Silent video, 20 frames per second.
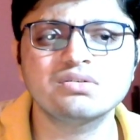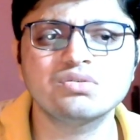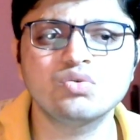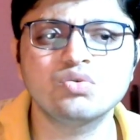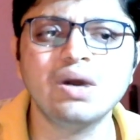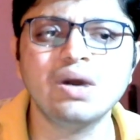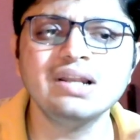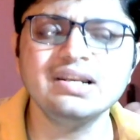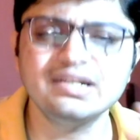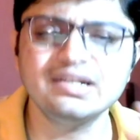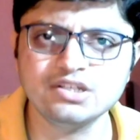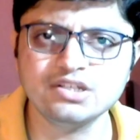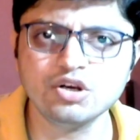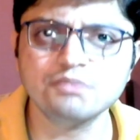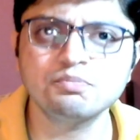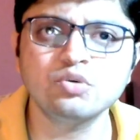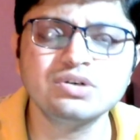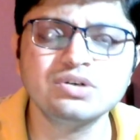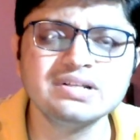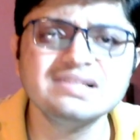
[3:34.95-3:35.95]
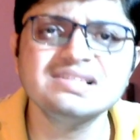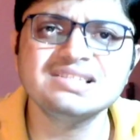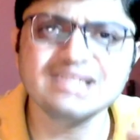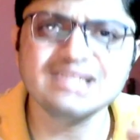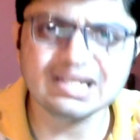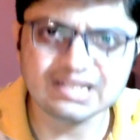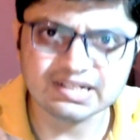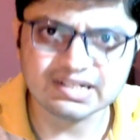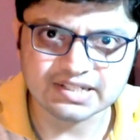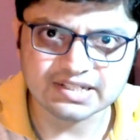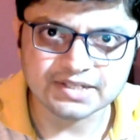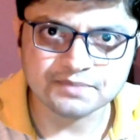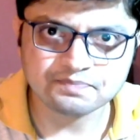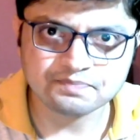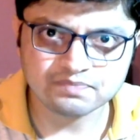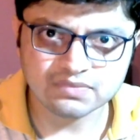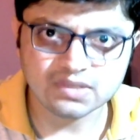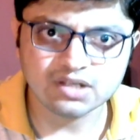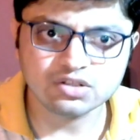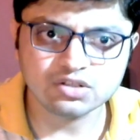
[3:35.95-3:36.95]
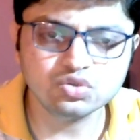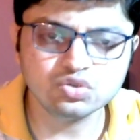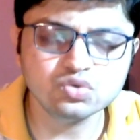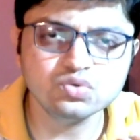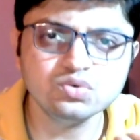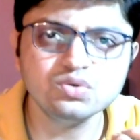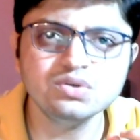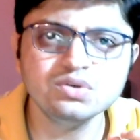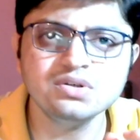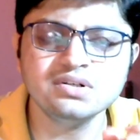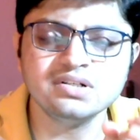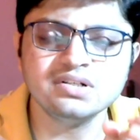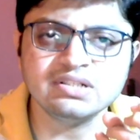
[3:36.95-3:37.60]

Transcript: quality or potentiality to